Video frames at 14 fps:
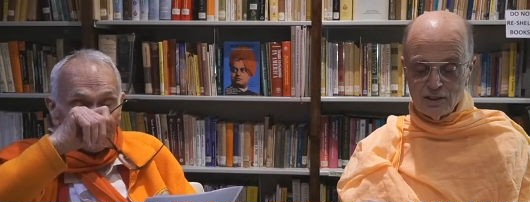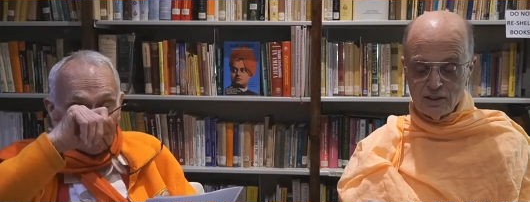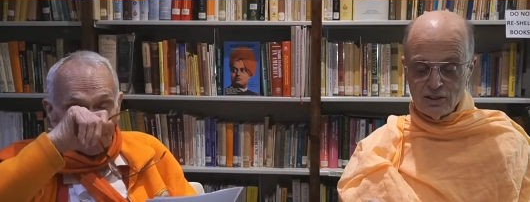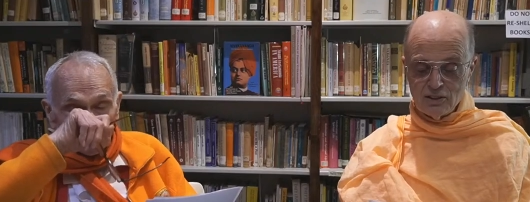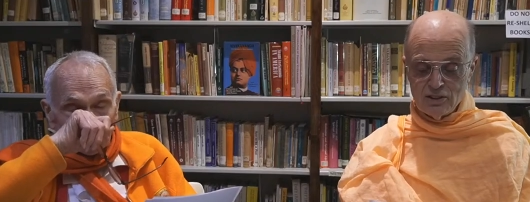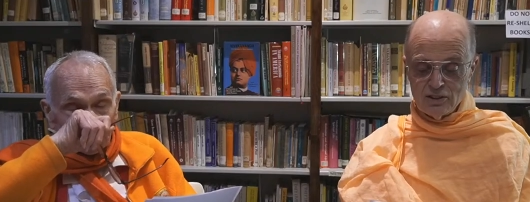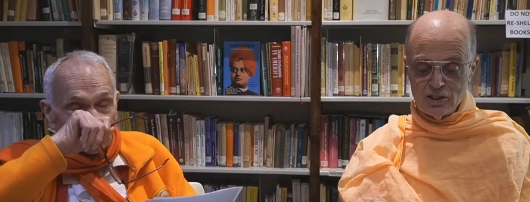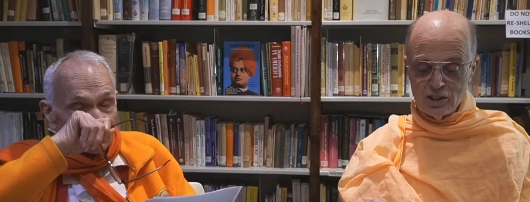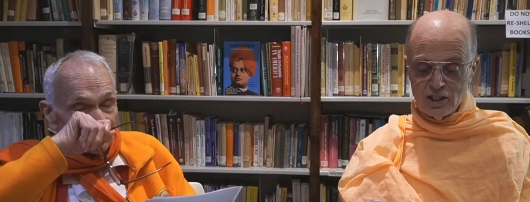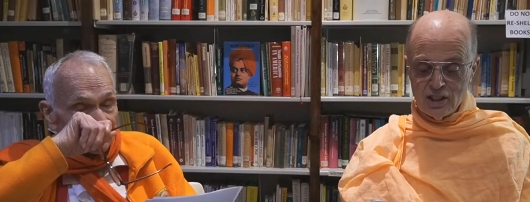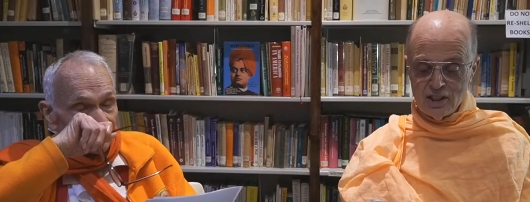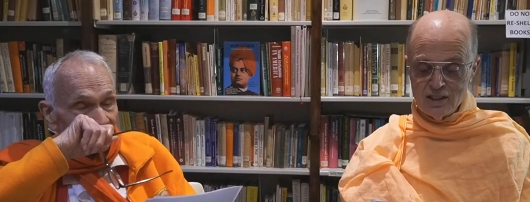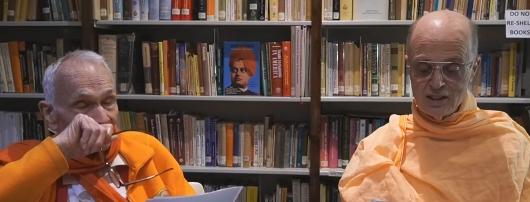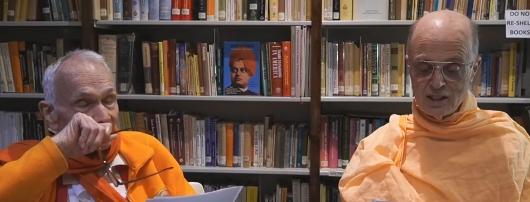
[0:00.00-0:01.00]
Speaker 1: there are
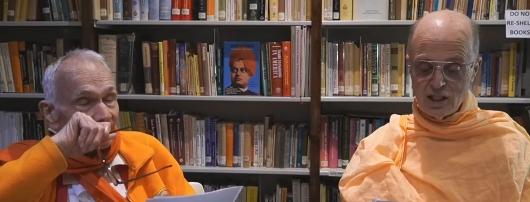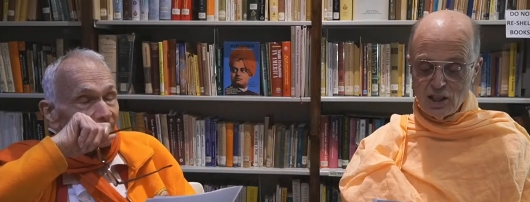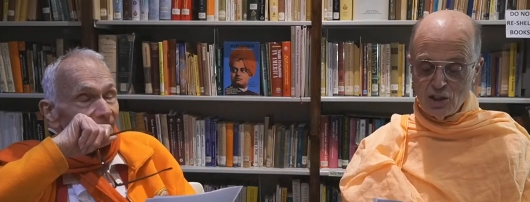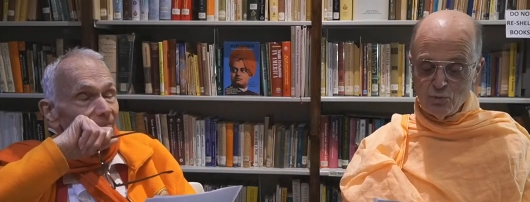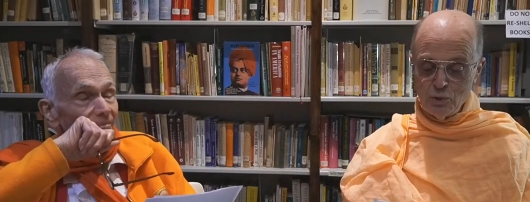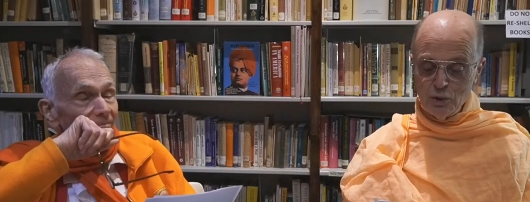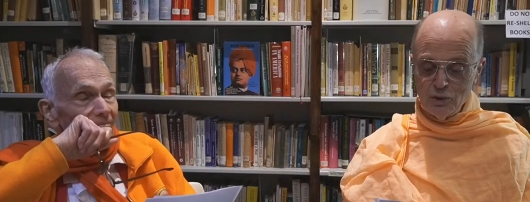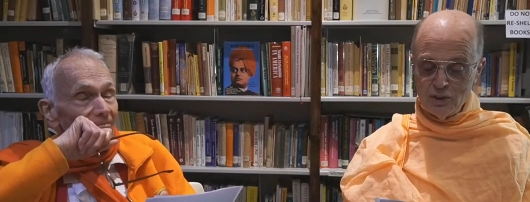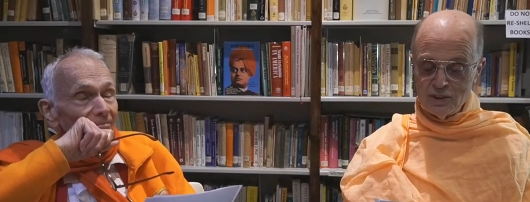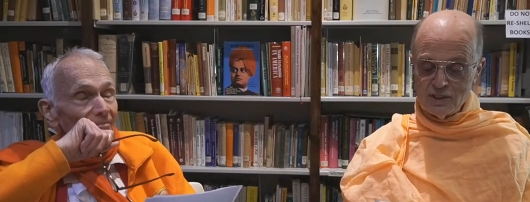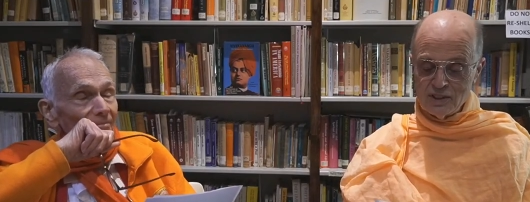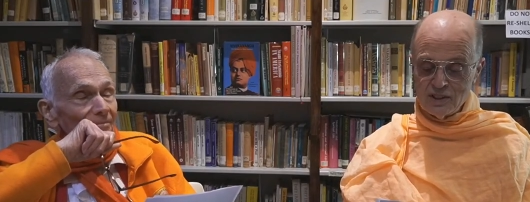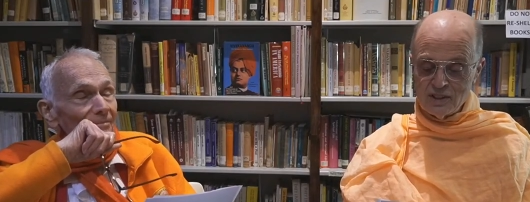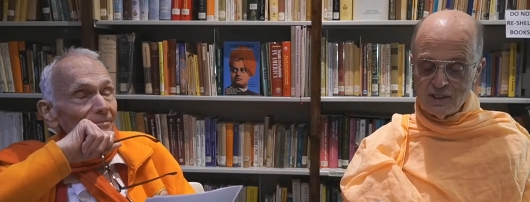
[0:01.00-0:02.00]
Jains and
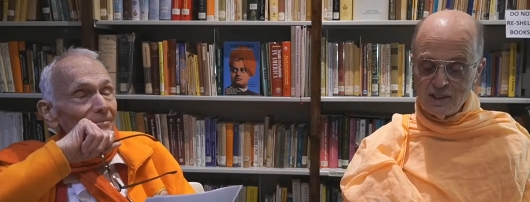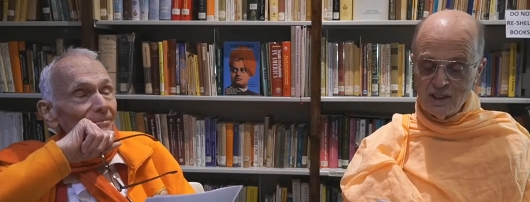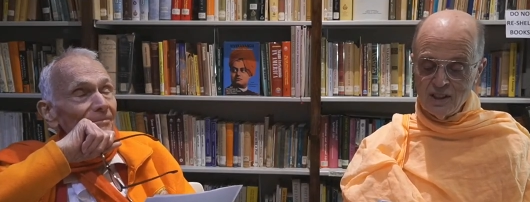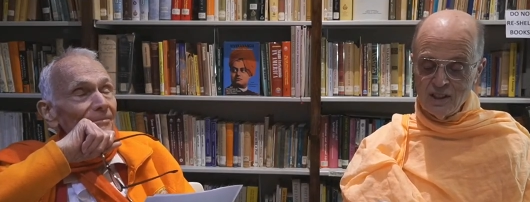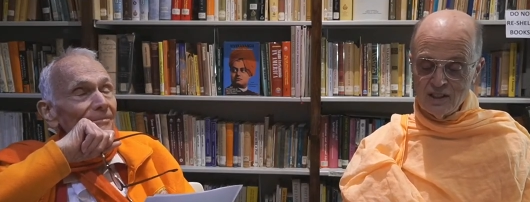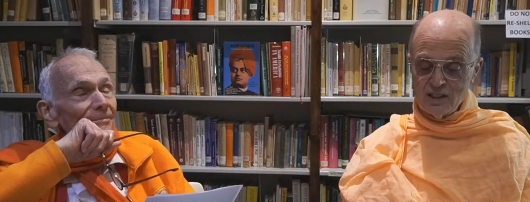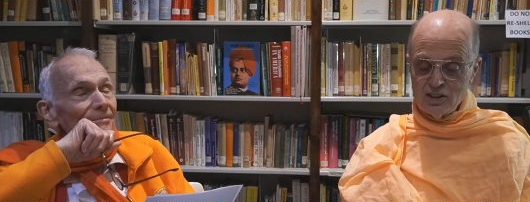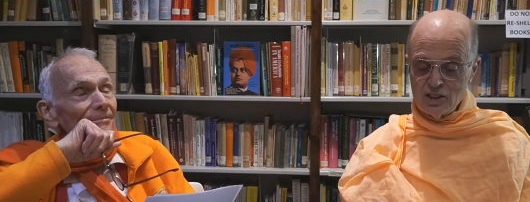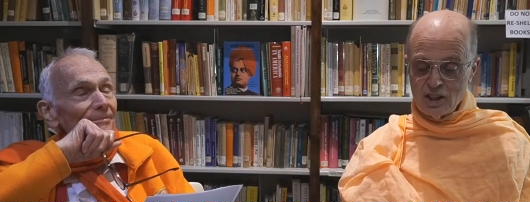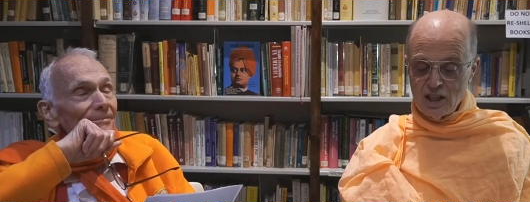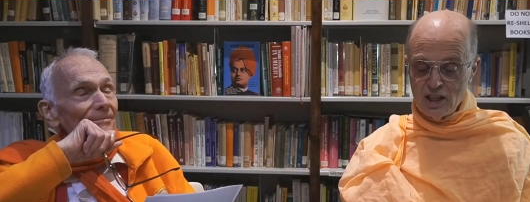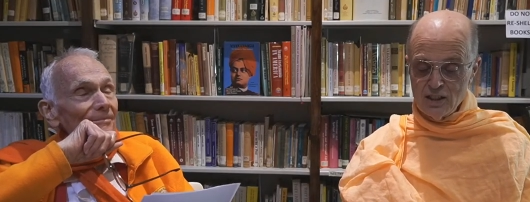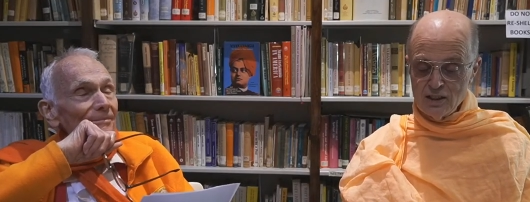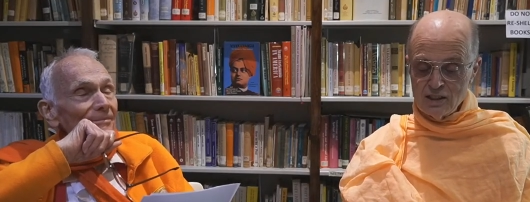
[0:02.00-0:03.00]
Buddhists. The
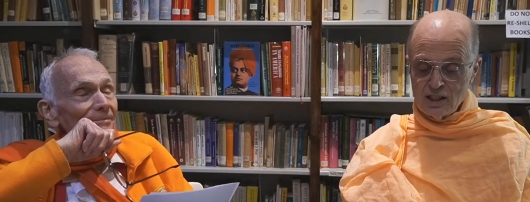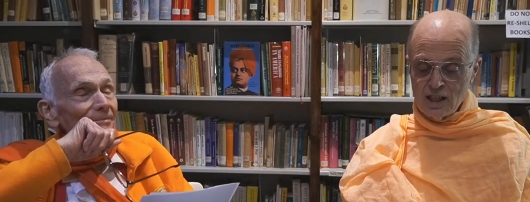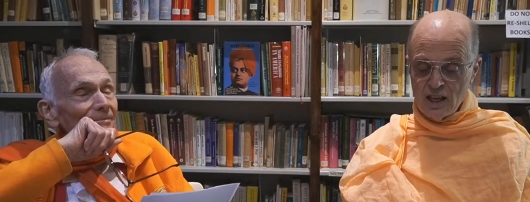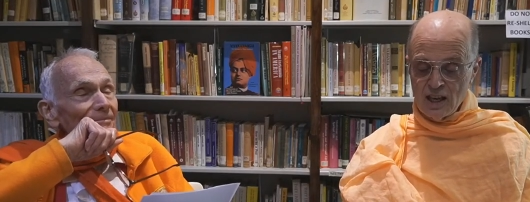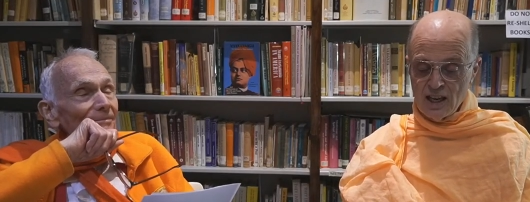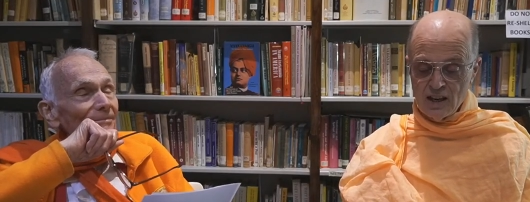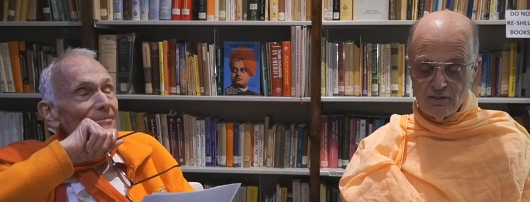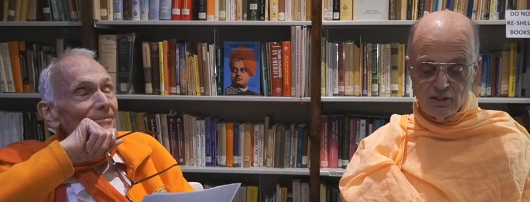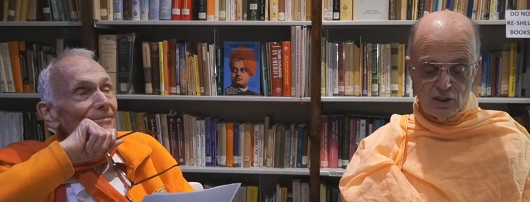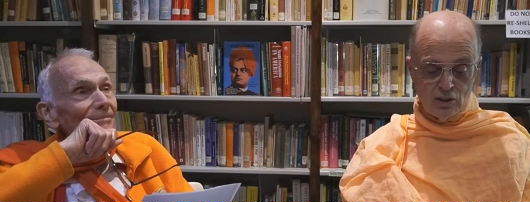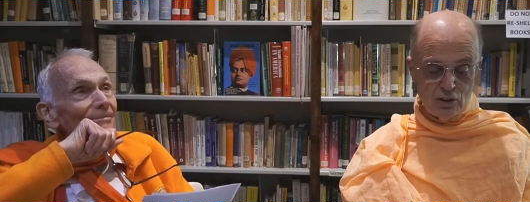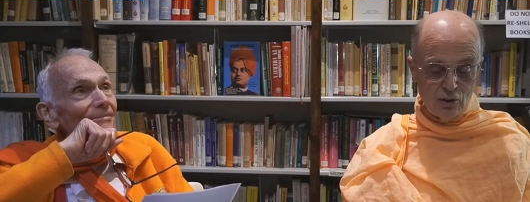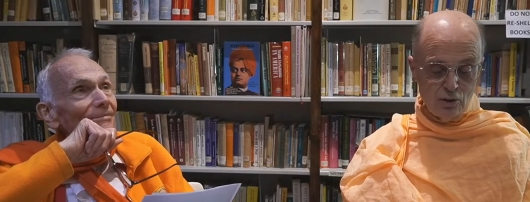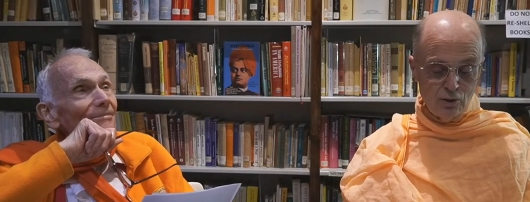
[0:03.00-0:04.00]
Jains have
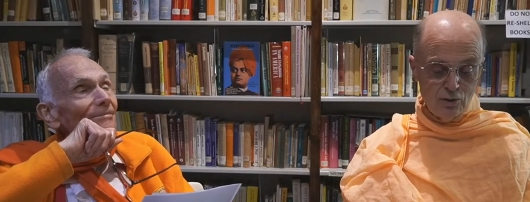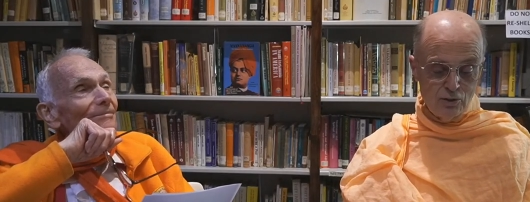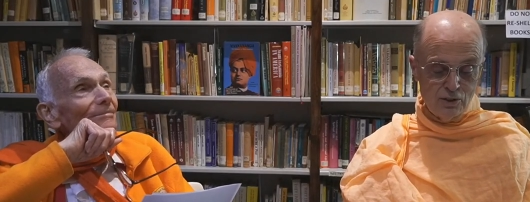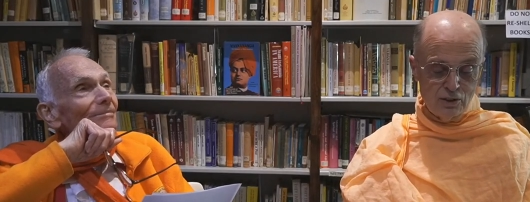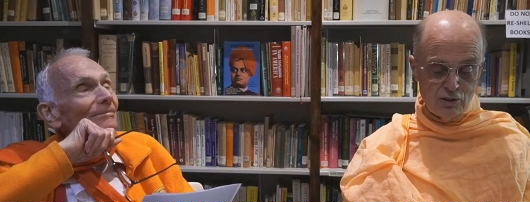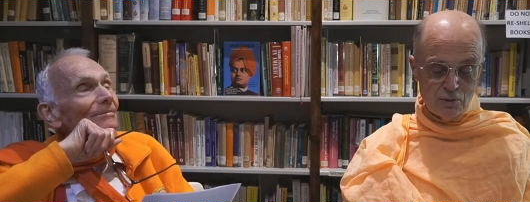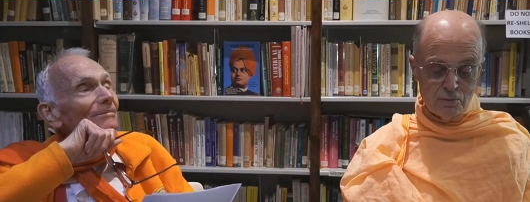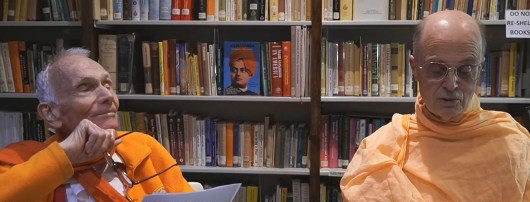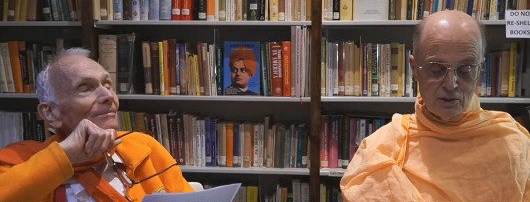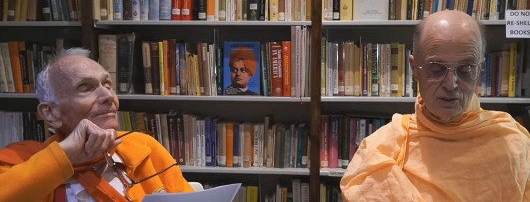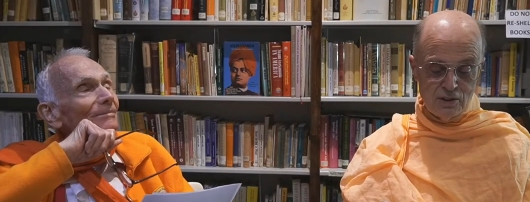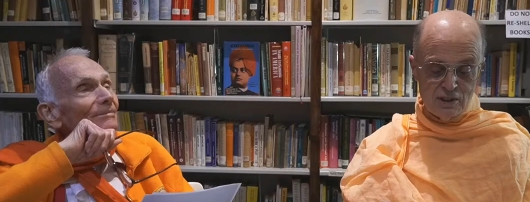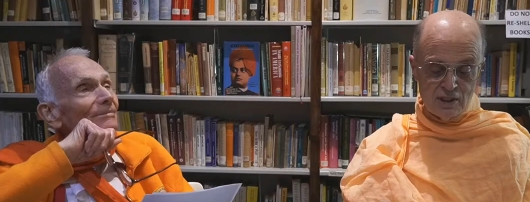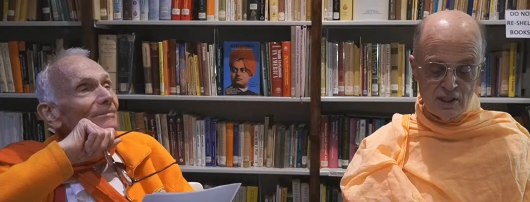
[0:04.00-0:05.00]
their own
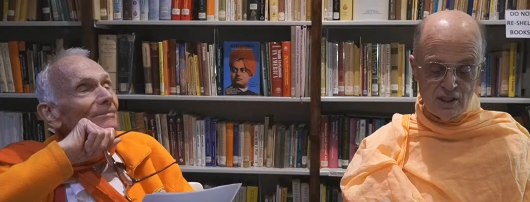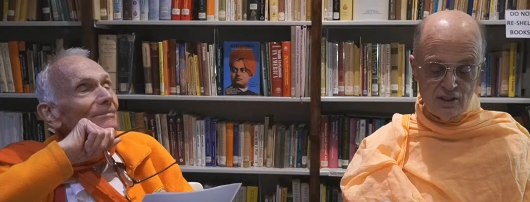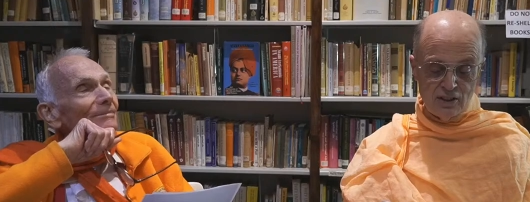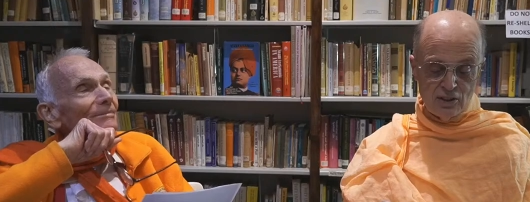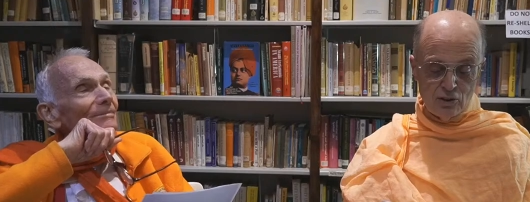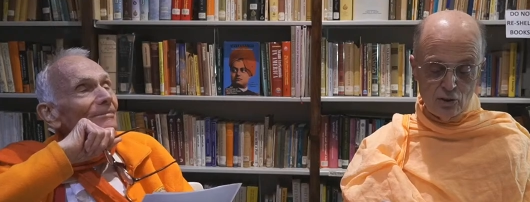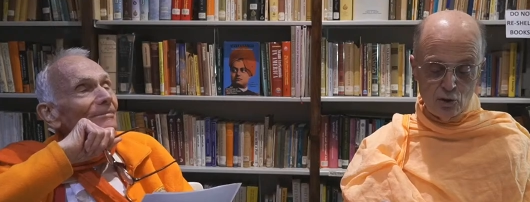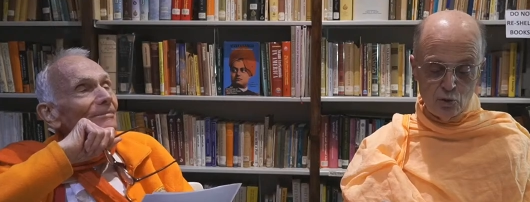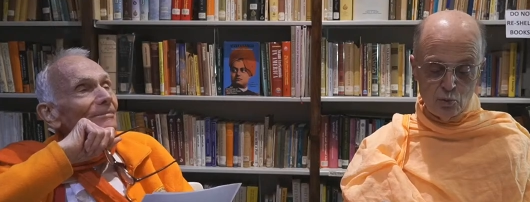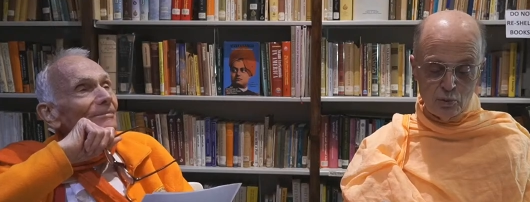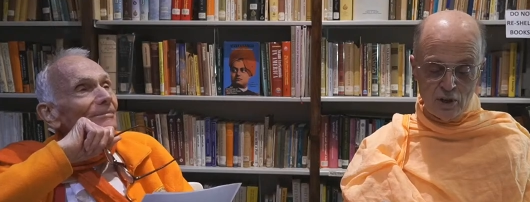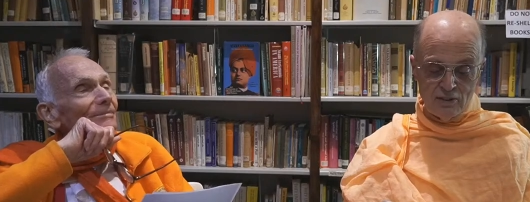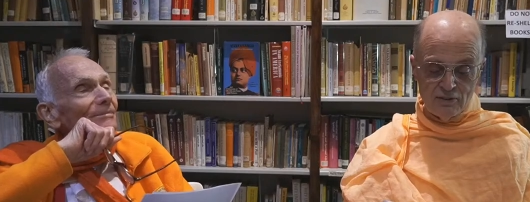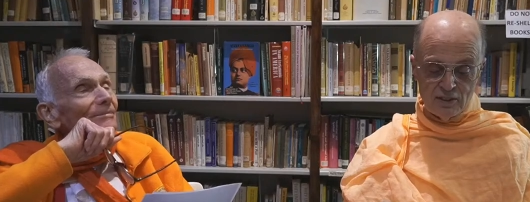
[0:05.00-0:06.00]
scriptures and their own
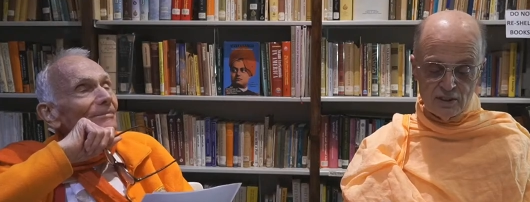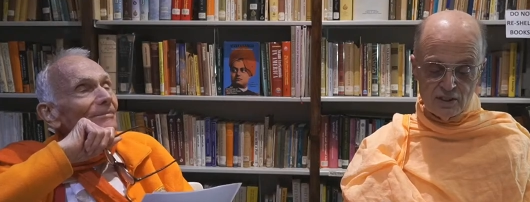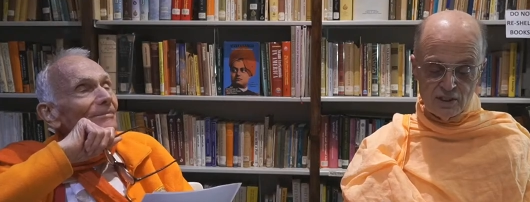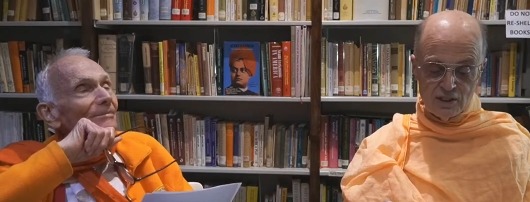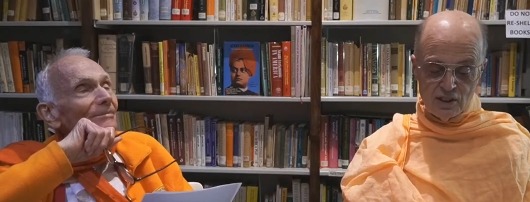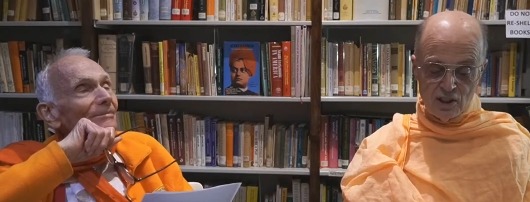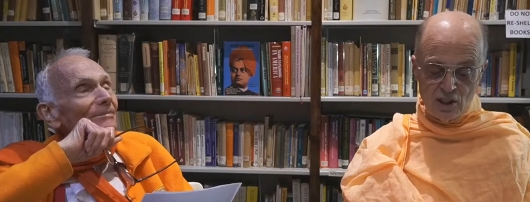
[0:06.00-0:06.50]
prophets.